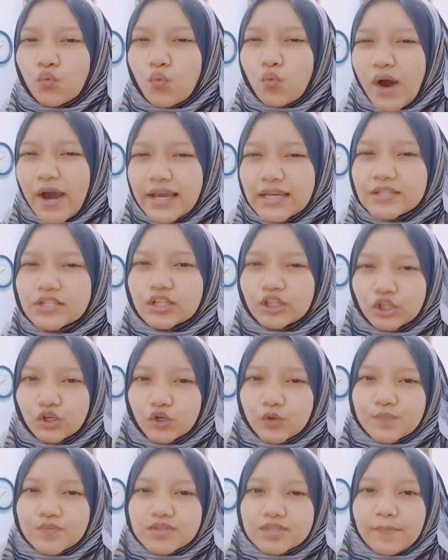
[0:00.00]
white
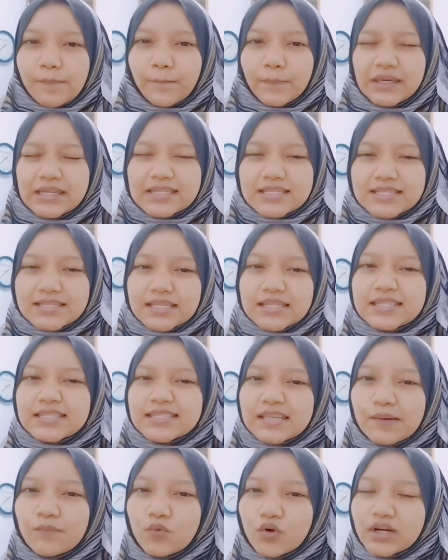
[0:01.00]
loops means
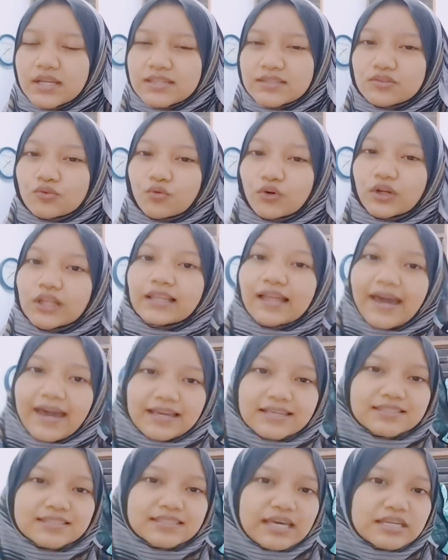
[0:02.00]
someone is
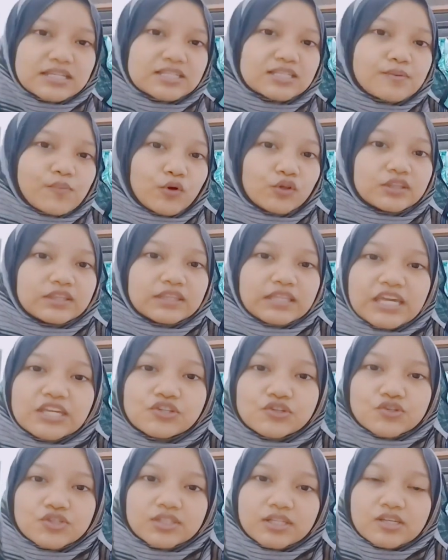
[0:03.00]
relaxed and
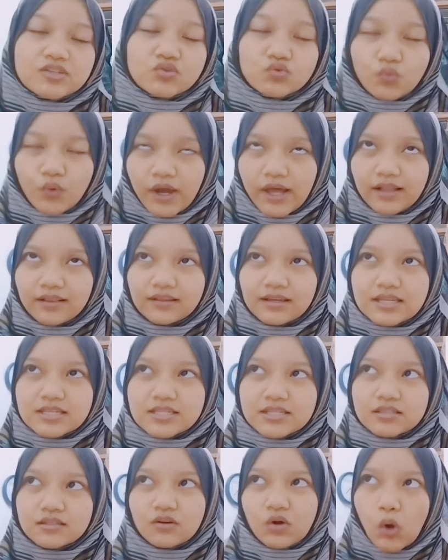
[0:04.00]
spontaneous as well
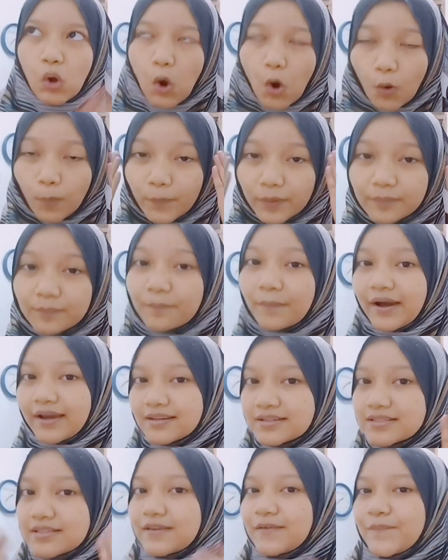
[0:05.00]
as
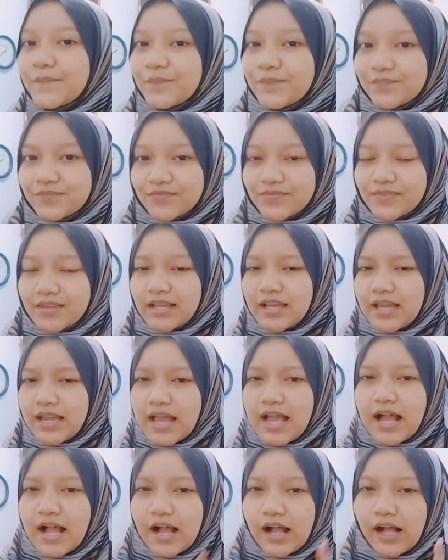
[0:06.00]
open-minded.
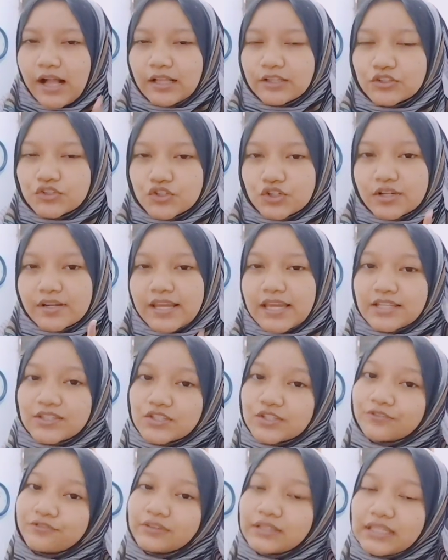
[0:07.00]

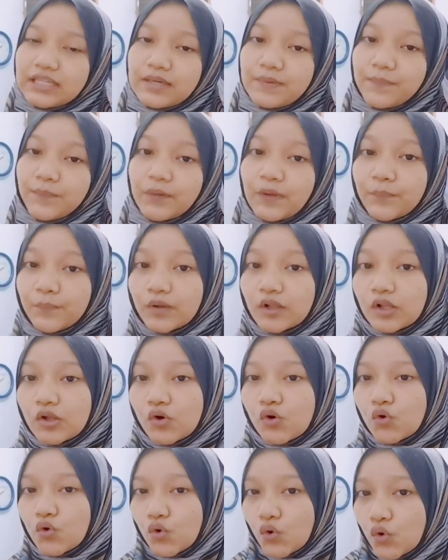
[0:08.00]
Alternatively,
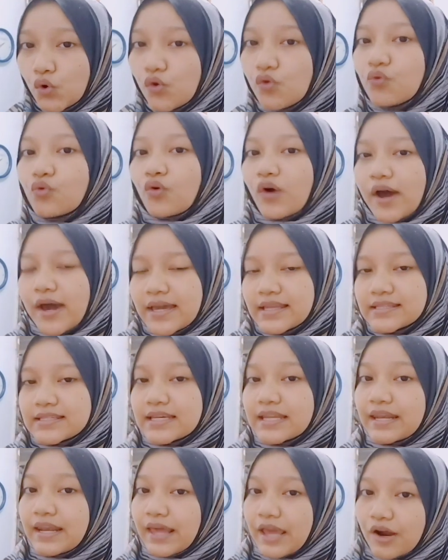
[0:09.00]
people who write
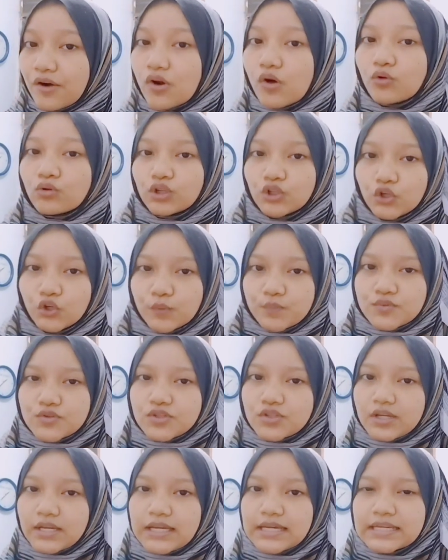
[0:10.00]
narrow
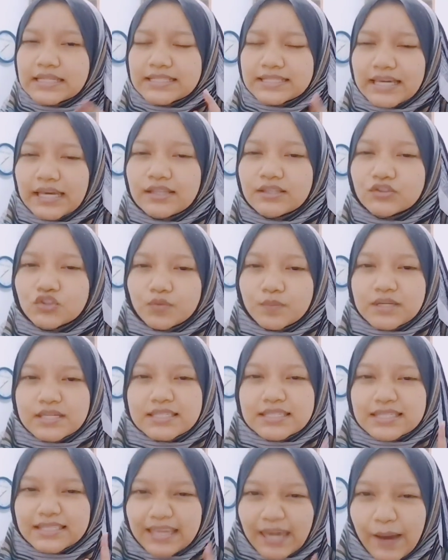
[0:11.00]
loops tend to be
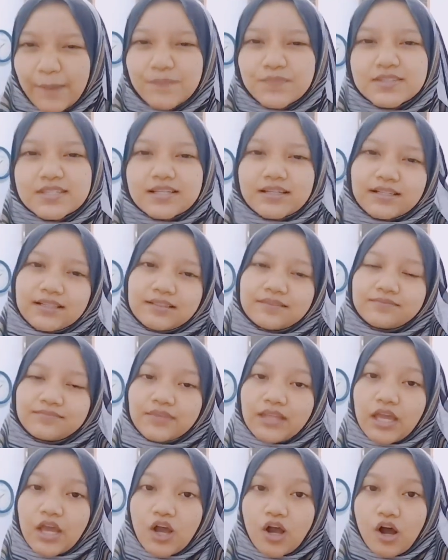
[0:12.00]
skeptical
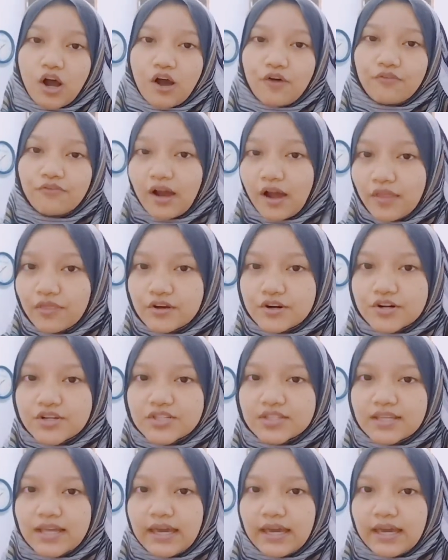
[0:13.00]
of others